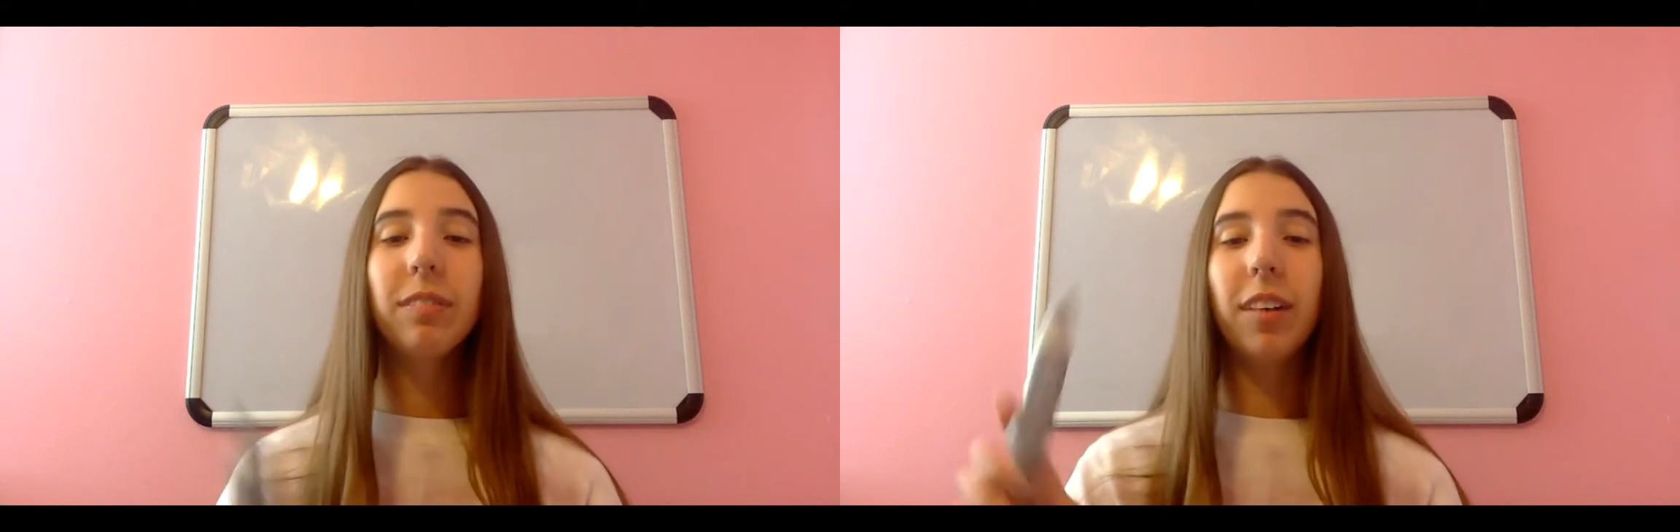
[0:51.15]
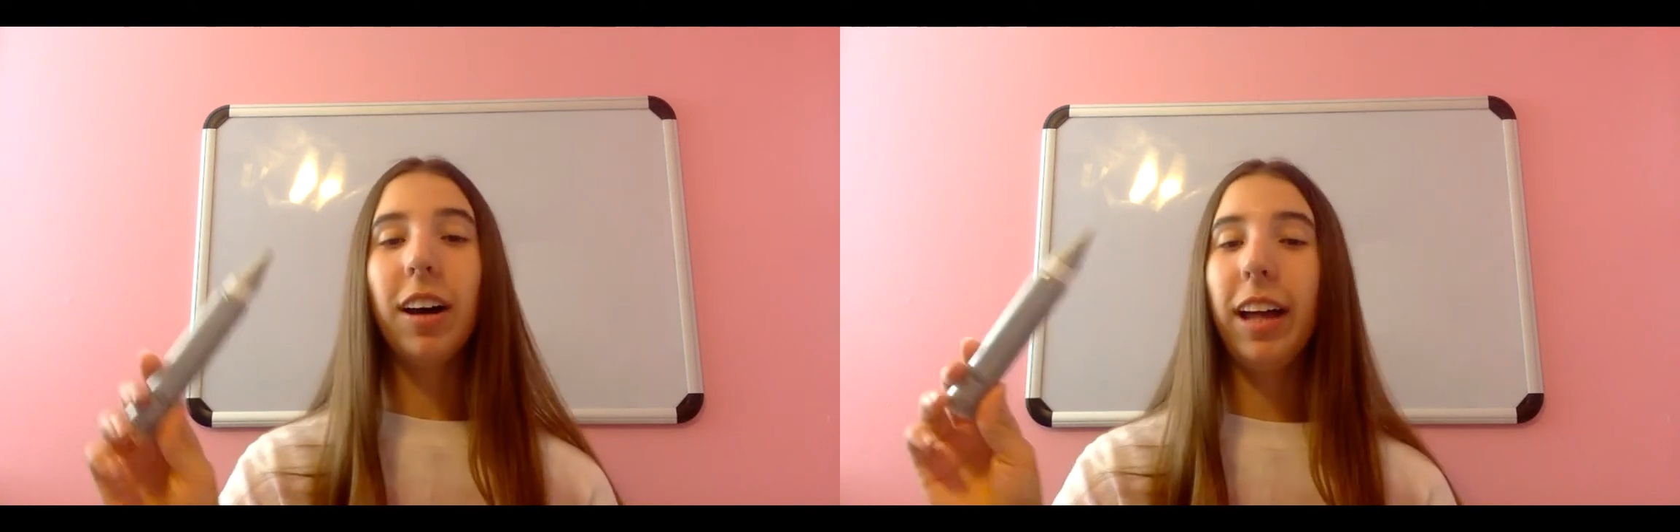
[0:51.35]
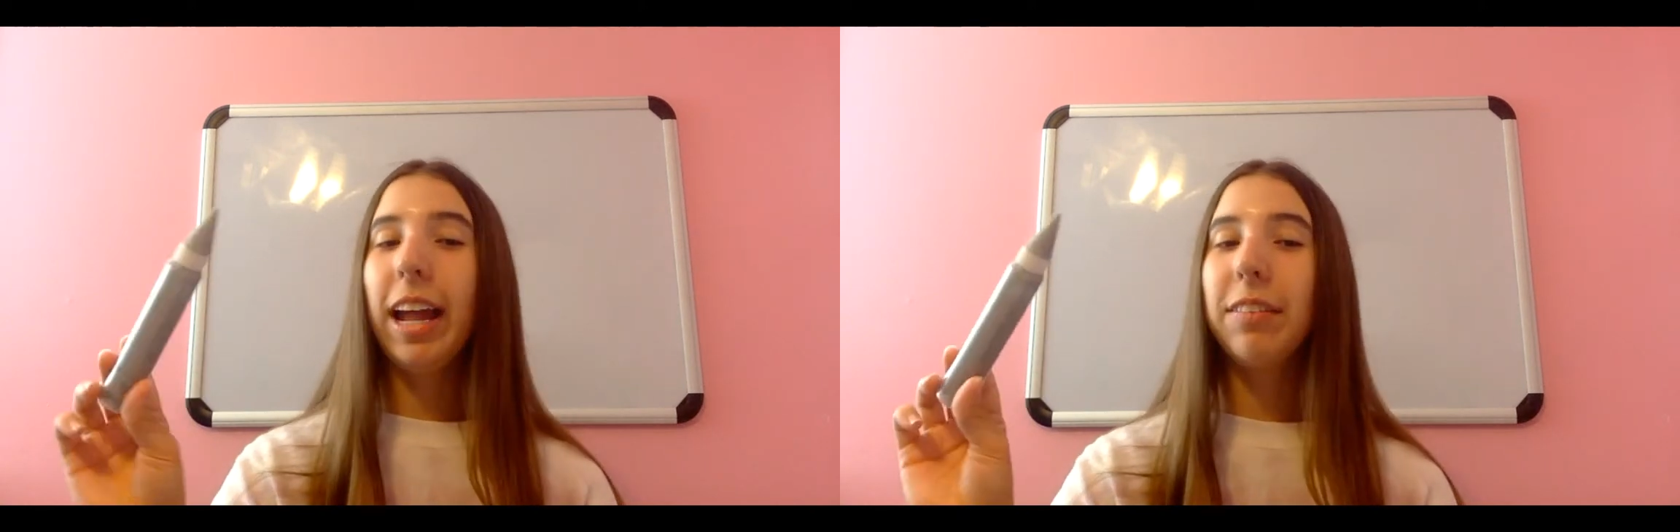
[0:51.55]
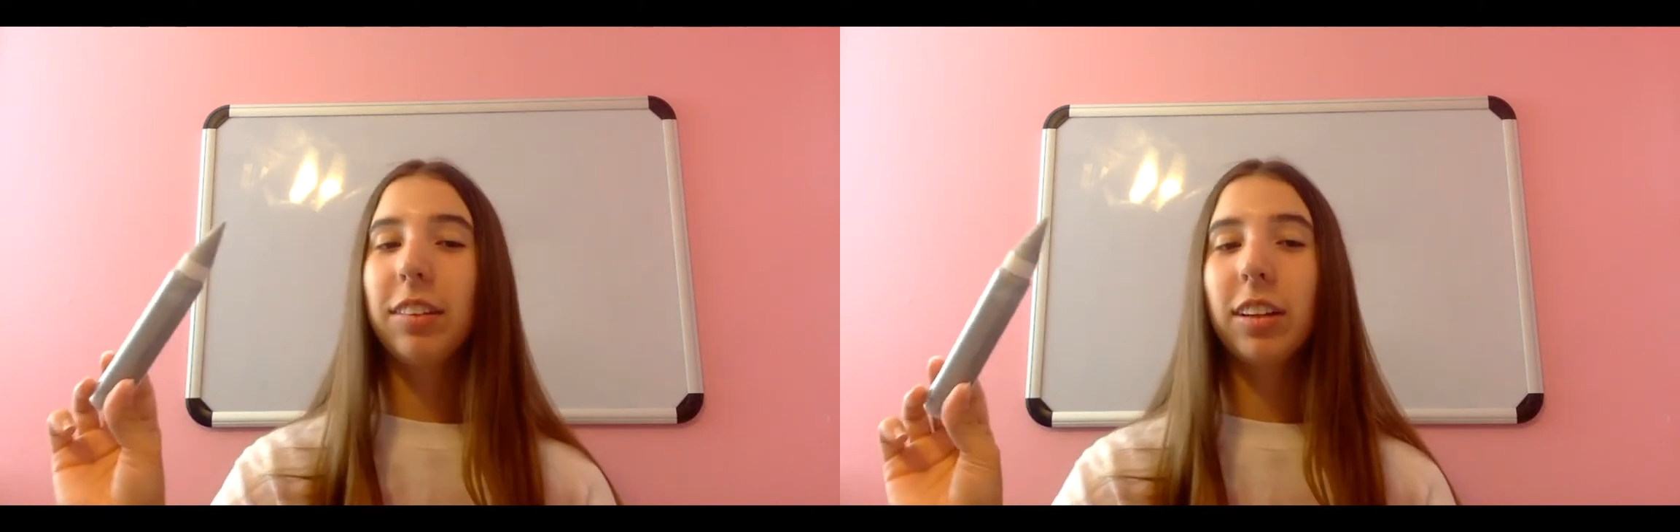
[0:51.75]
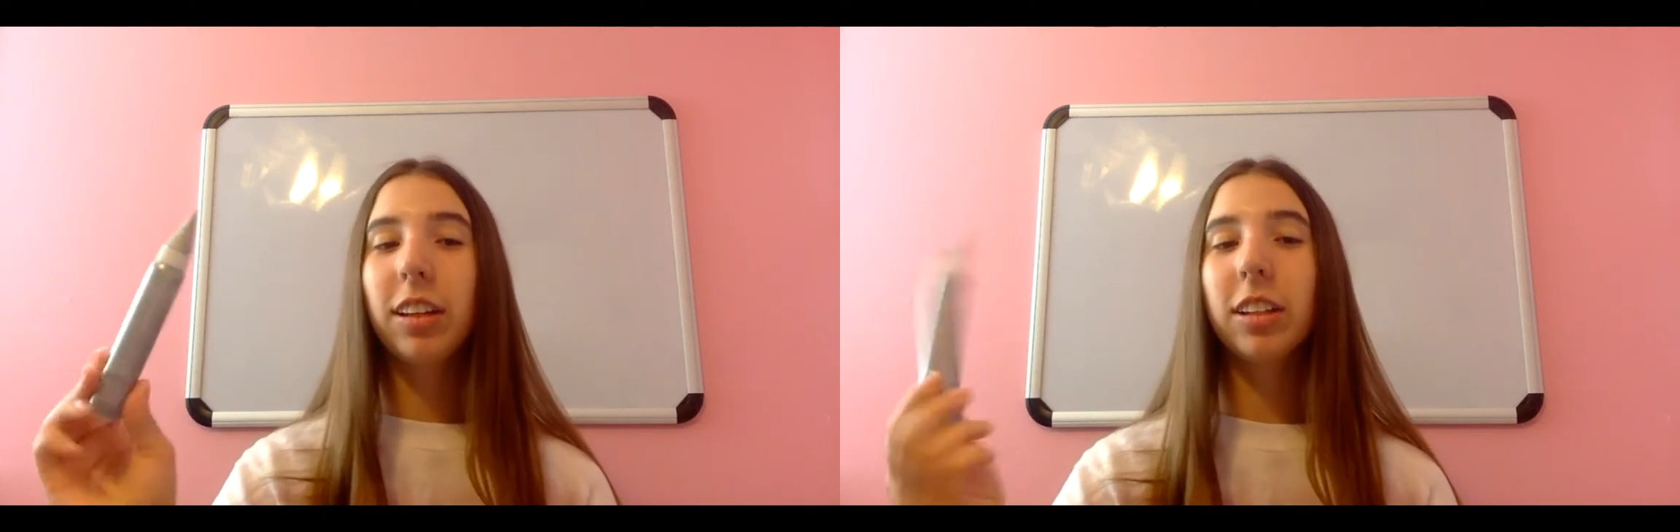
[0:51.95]
All I have is
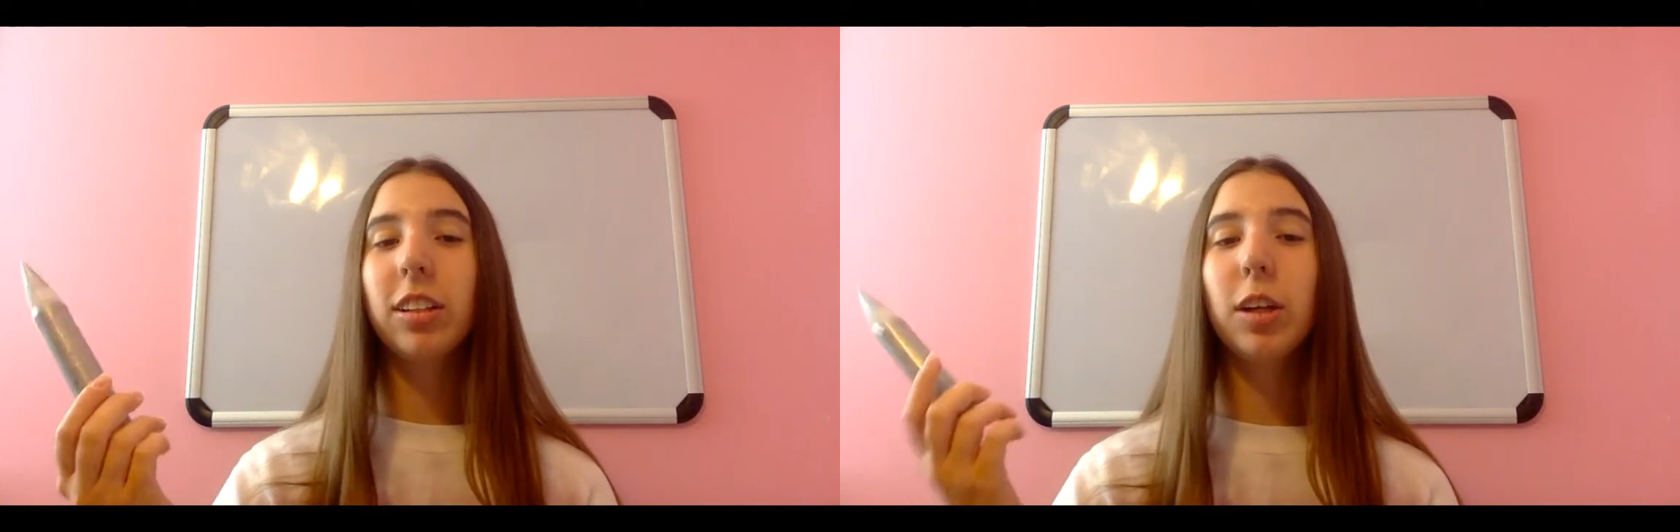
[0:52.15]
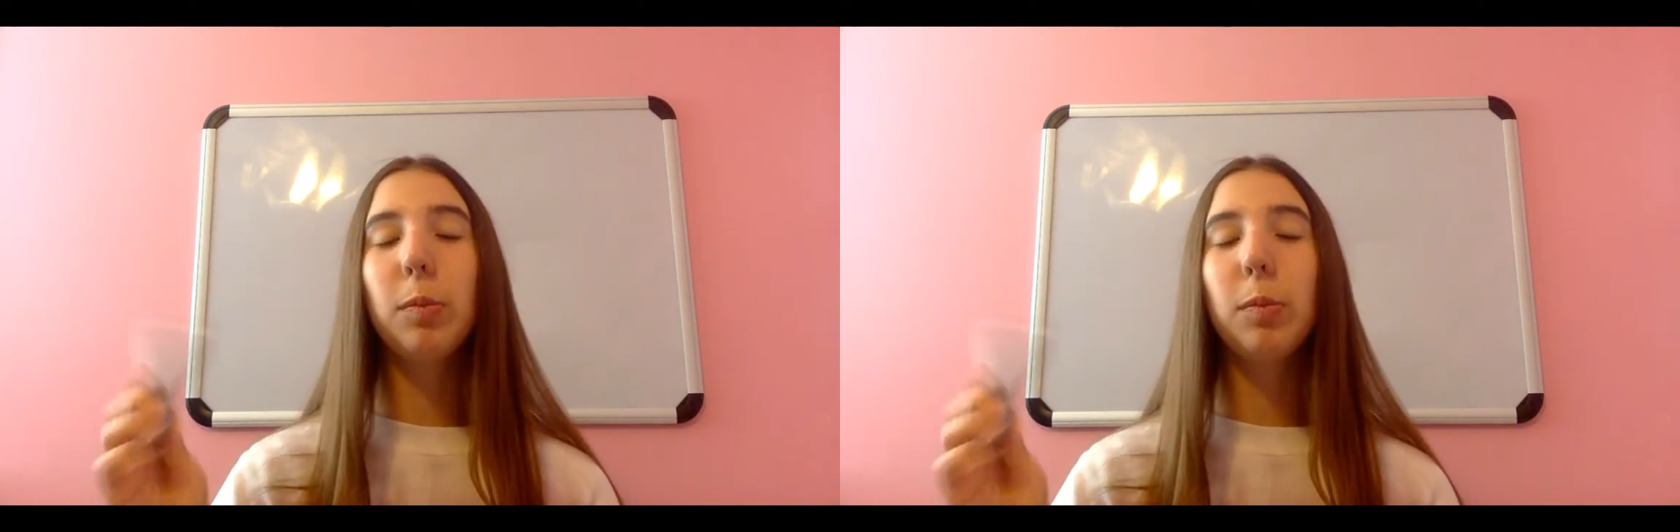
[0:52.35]
glitter glue,